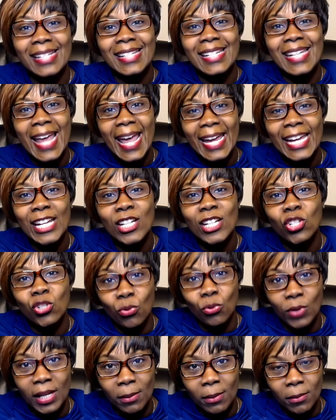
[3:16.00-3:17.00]

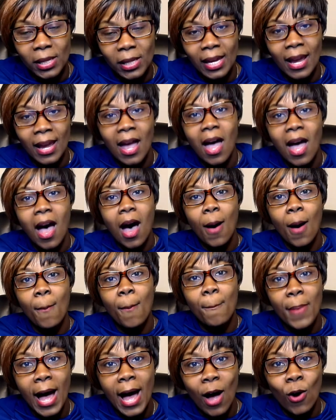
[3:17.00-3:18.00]
daydreaming
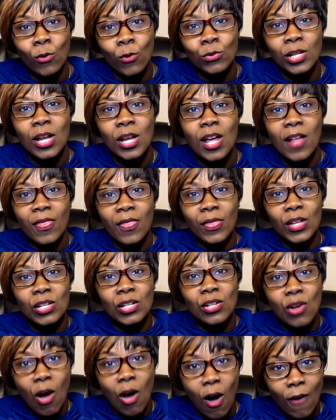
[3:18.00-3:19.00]
about the
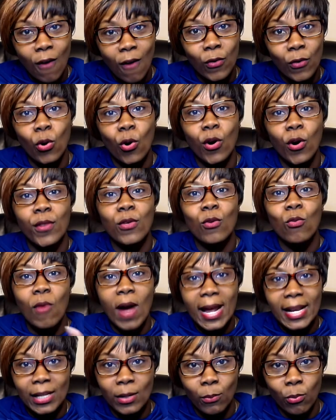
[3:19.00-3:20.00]
novel or the
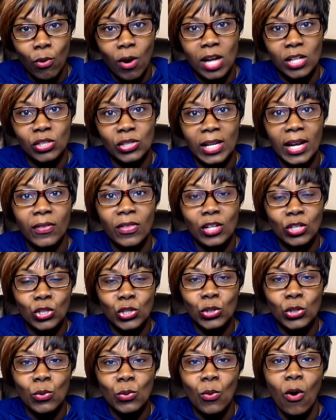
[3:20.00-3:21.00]
writing project
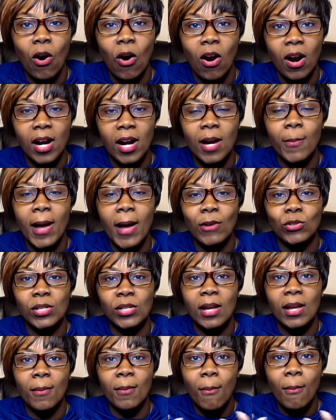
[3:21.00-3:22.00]
that you are about to
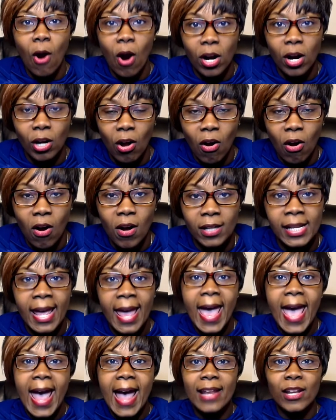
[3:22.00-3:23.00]
embark on.
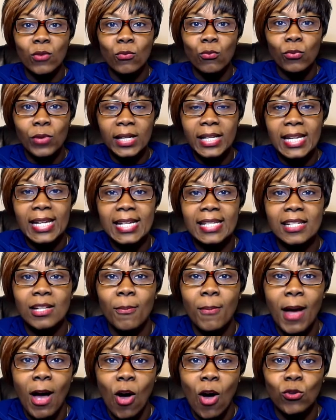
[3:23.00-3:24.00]
And it really is
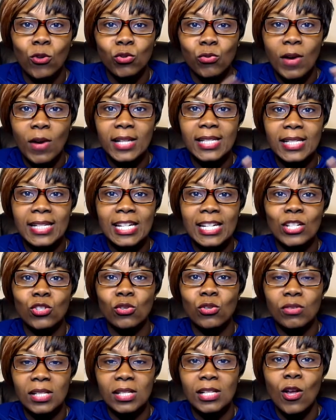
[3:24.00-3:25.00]
about trying to get
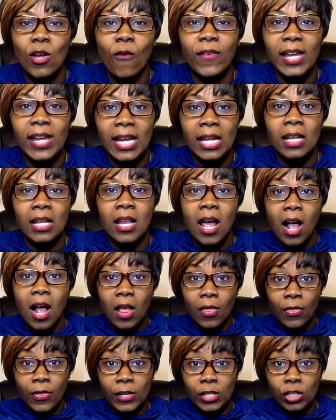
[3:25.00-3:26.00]
yourself in
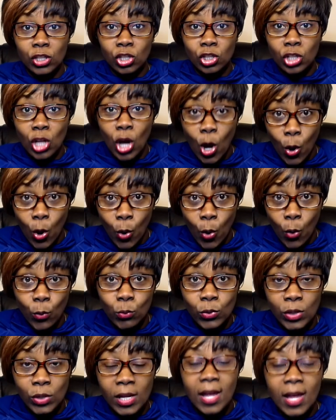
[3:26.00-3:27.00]
the
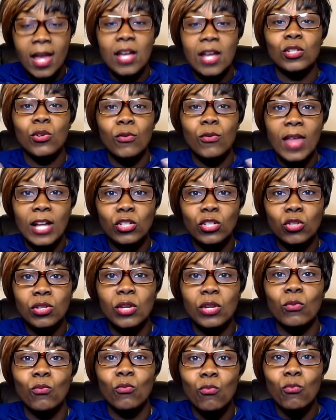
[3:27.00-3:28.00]
zone so that you
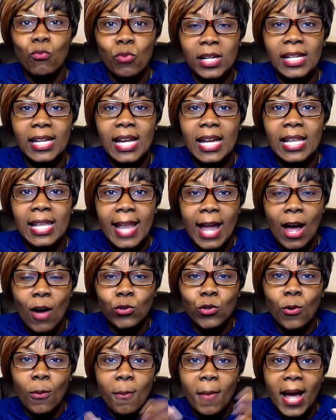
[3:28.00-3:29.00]
can really
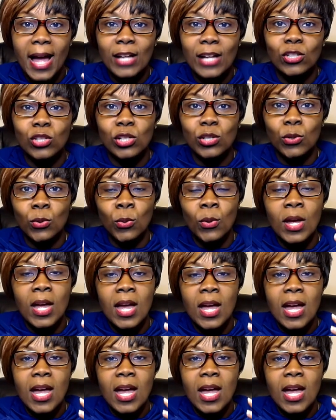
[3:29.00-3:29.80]
allow your mind to